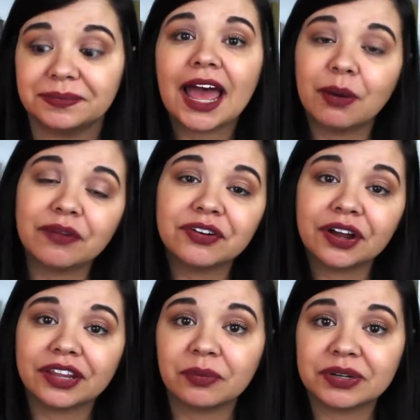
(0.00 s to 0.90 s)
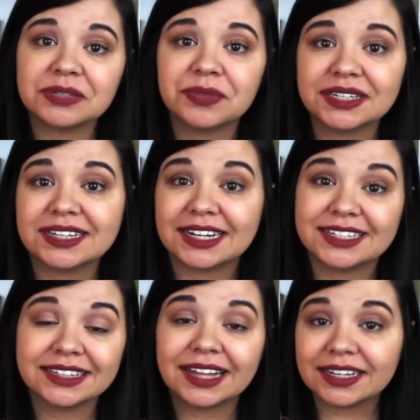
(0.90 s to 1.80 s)
However, there were some things that I
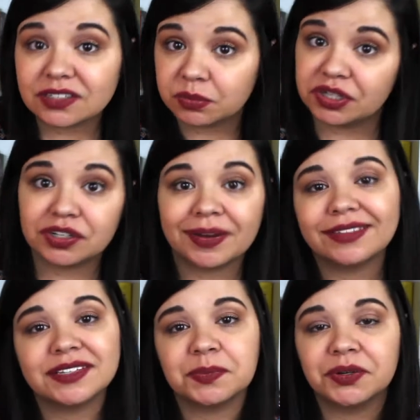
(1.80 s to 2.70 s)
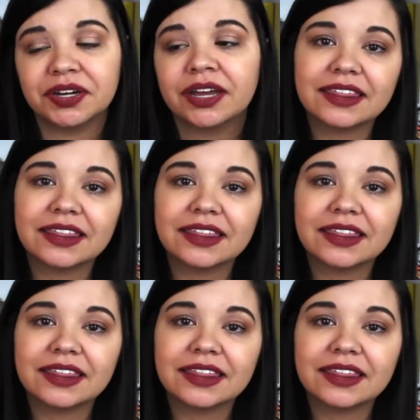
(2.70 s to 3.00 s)
didn't like so much about this book.